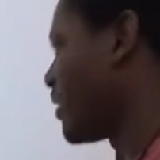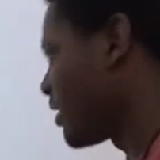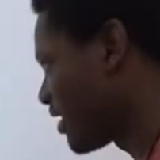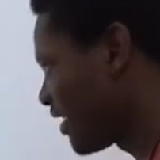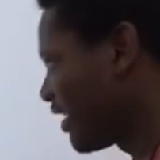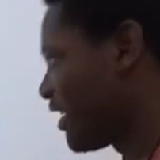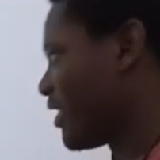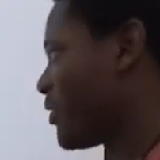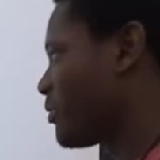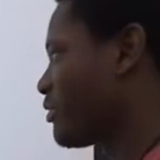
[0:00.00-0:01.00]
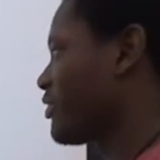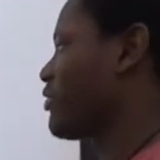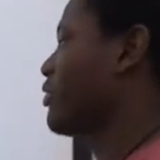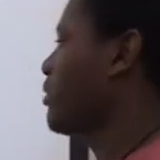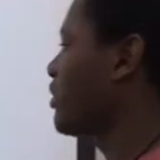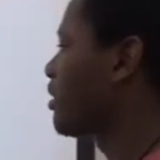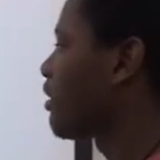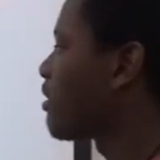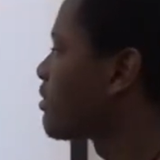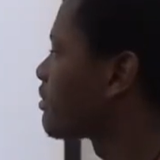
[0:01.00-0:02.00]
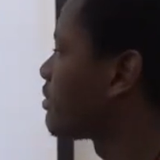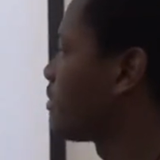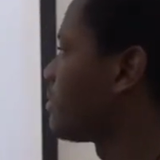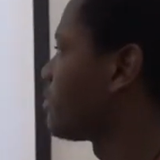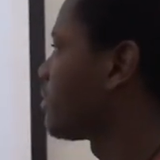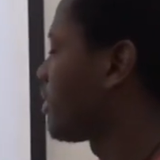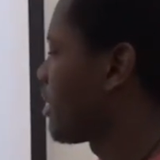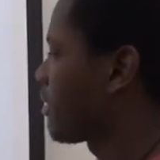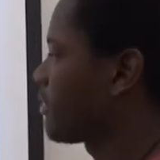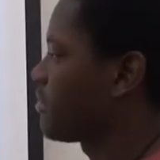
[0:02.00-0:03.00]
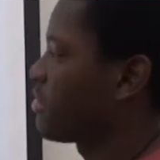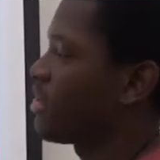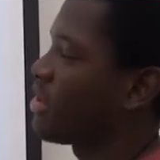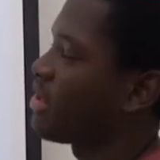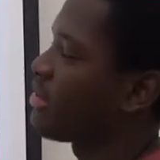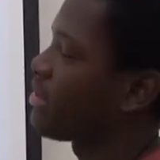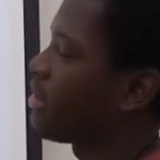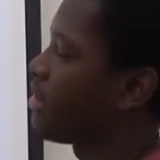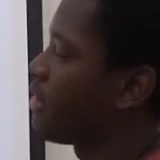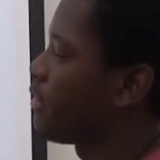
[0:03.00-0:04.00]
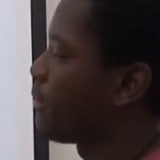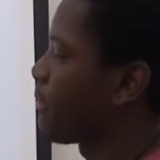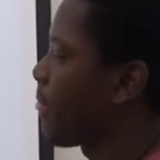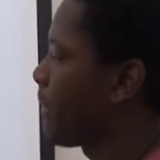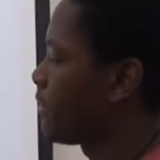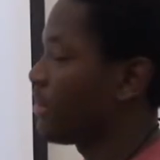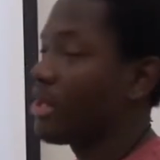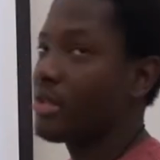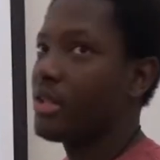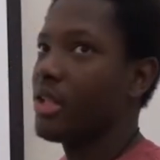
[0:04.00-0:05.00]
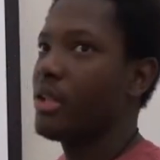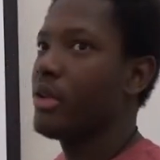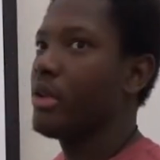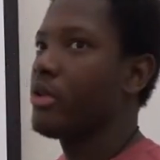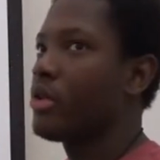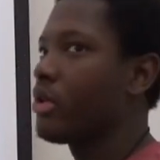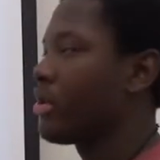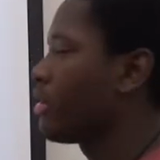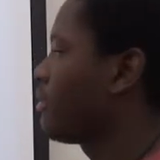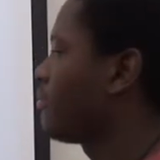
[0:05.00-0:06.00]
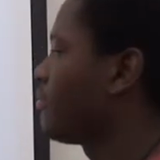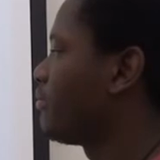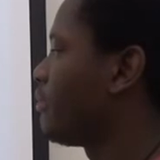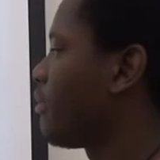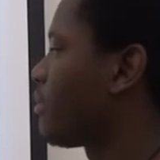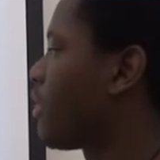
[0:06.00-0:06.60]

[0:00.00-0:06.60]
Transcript: number generator. Extremely long in there. It's basically they're